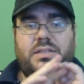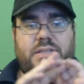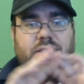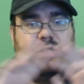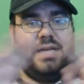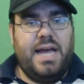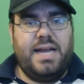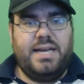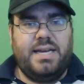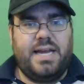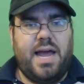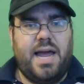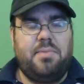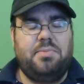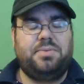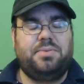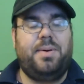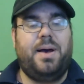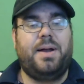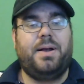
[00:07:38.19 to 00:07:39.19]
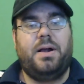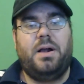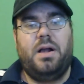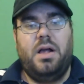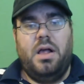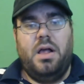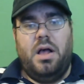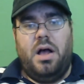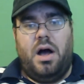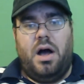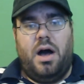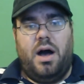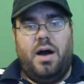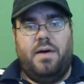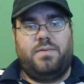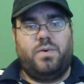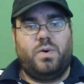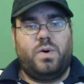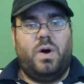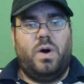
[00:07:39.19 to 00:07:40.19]
10 times better
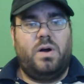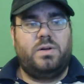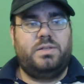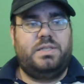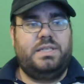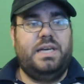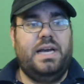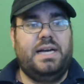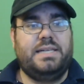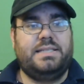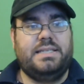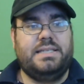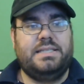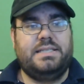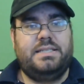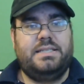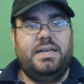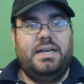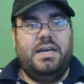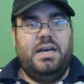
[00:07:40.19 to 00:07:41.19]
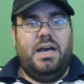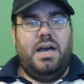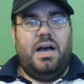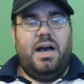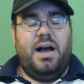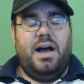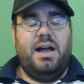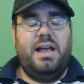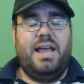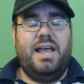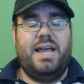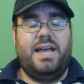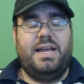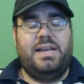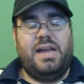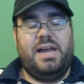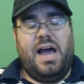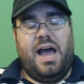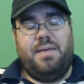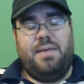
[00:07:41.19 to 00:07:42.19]
for RTSs,
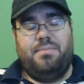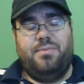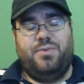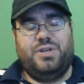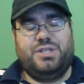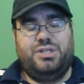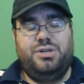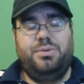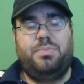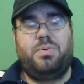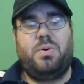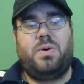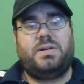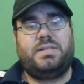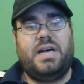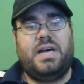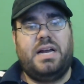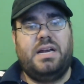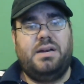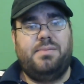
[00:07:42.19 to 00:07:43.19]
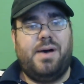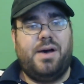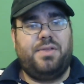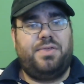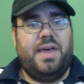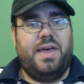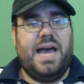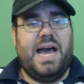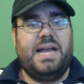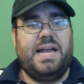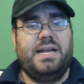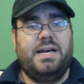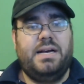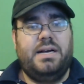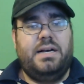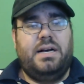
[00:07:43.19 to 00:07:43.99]
and I'm super excited about that.